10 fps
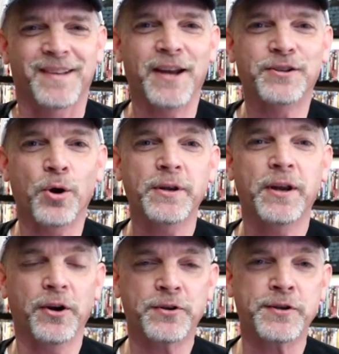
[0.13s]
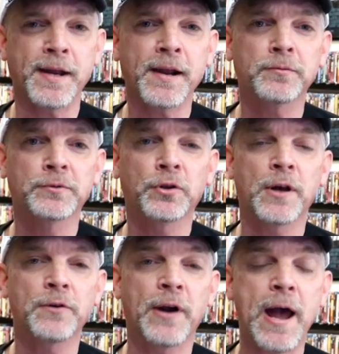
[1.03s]
Hey, Tony here. Today I'm doing
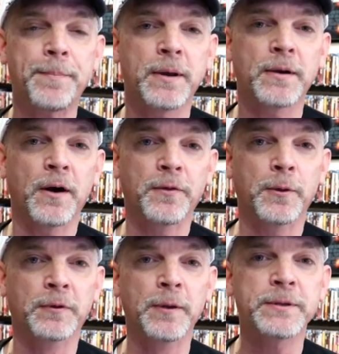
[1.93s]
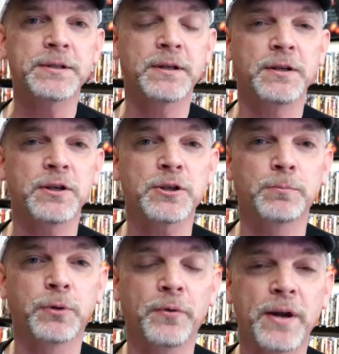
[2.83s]
an unwrapping of the limited
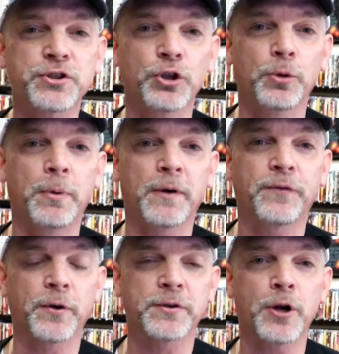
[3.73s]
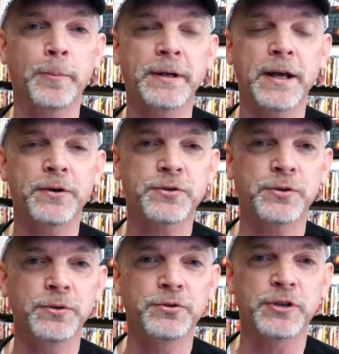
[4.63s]
edition Blu-ray Steelbook for Terminator
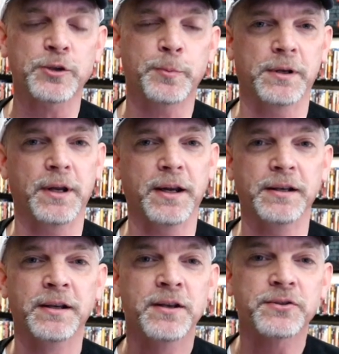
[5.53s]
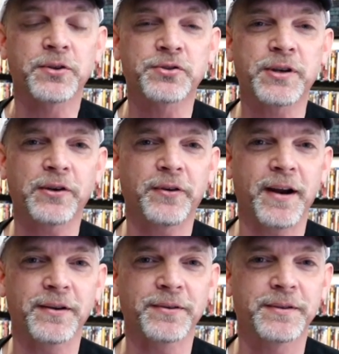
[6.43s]
2: Judgment Day, so stick
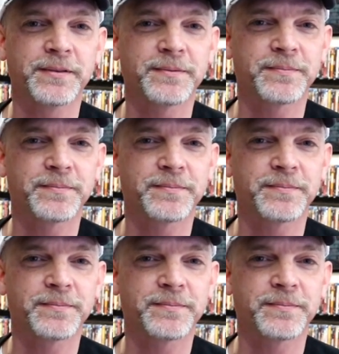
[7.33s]
around.